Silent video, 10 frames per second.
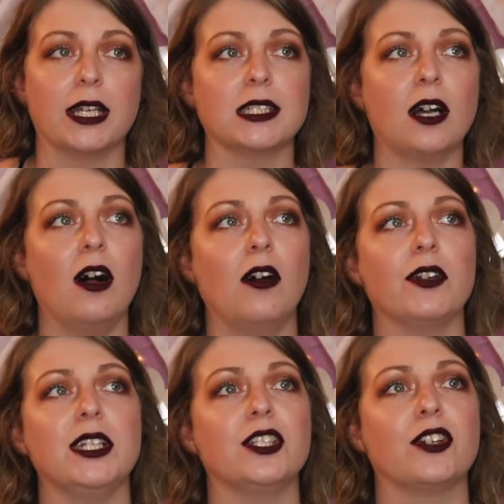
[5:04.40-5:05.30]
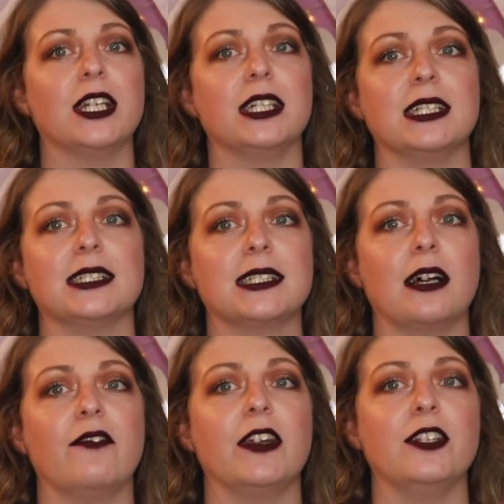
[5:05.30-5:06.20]
and it's all integrated
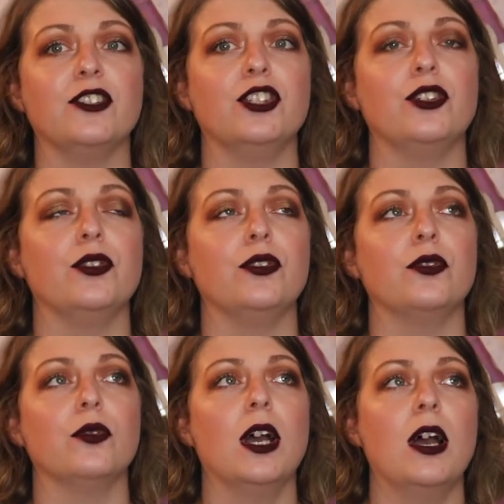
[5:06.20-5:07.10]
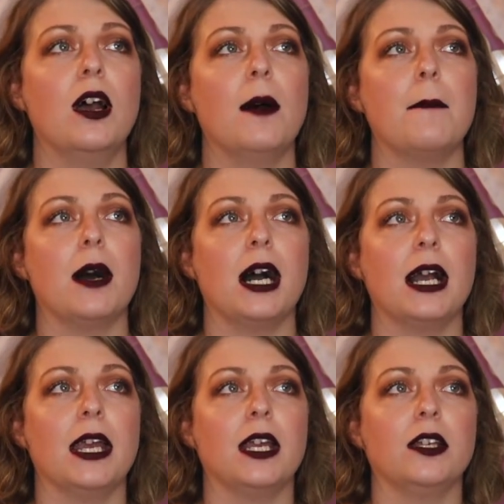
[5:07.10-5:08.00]
itself into
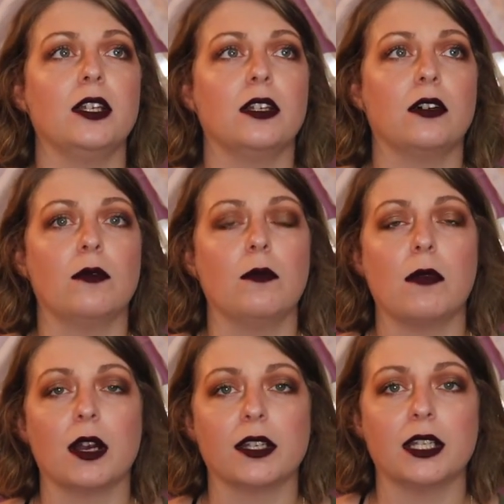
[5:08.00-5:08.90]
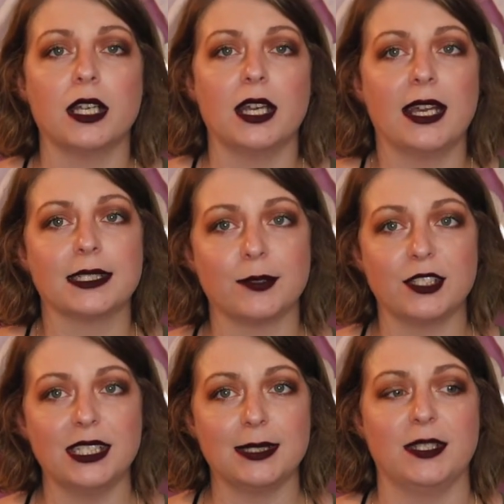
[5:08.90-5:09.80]
my, you know, marketing
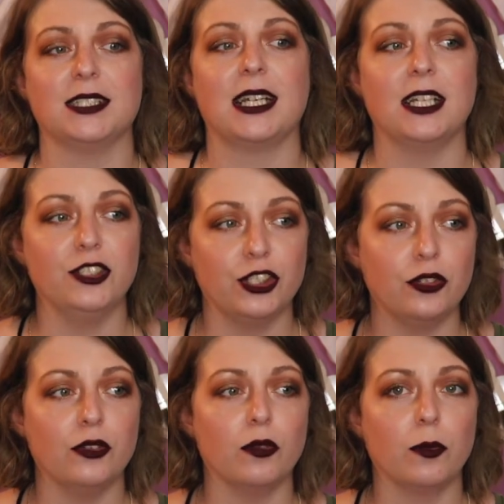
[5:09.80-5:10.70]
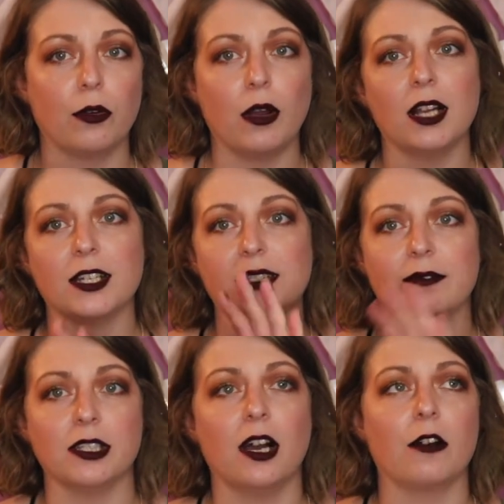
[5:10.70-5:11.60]
expertise, because I can do product
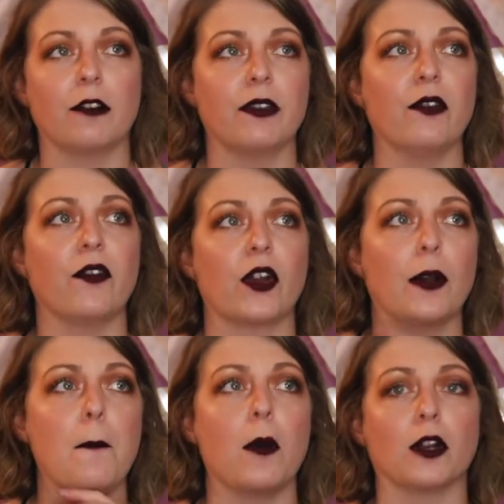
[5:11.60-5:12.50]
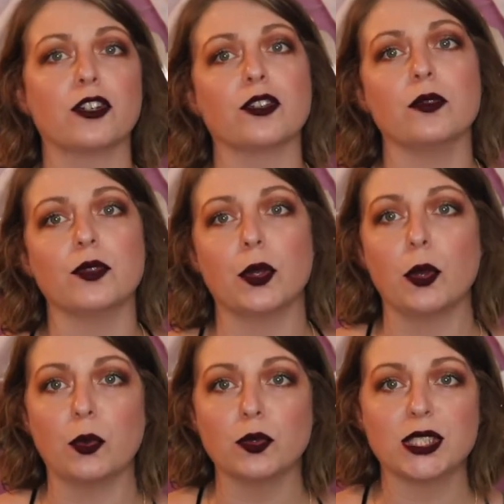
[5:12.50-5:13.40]
photography for commercial
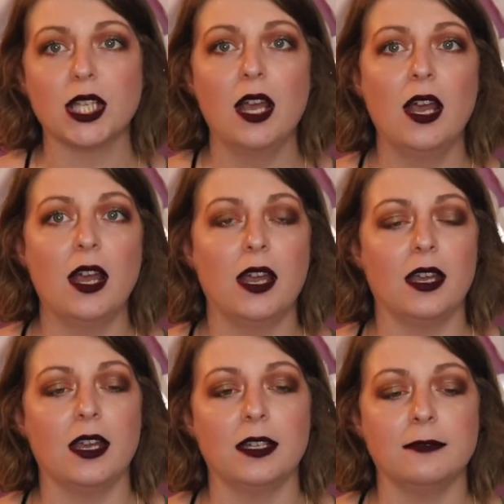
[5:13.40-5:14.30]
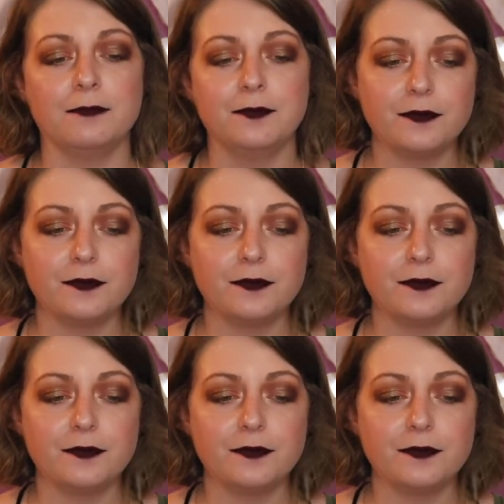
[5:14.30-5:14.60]
use. And